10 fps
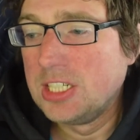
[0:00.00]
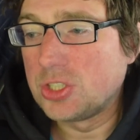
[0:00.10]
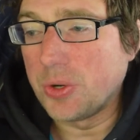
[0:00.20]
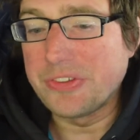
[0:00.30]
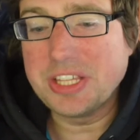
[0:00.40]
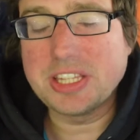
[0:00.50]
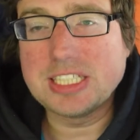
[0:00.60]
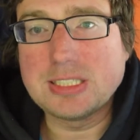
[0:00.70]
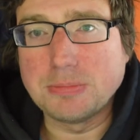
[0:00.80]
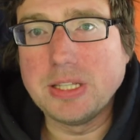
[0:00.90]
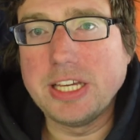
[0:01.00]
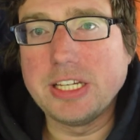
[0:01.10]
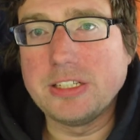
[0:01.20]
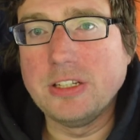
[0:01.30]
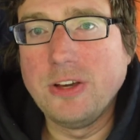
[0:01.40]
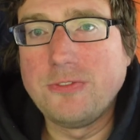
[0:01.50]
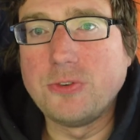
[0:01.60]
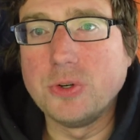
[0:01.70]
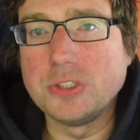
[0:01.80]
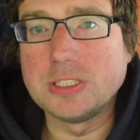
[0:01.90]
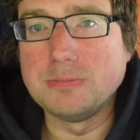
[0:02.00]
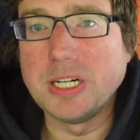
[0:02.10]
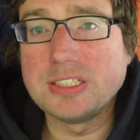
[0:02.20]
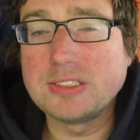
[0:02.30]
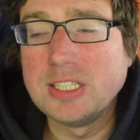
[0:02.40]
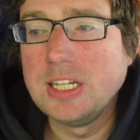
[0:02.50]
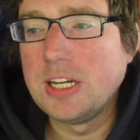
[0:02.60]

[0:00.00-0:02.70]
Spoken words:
So I think that's the plan for the bus.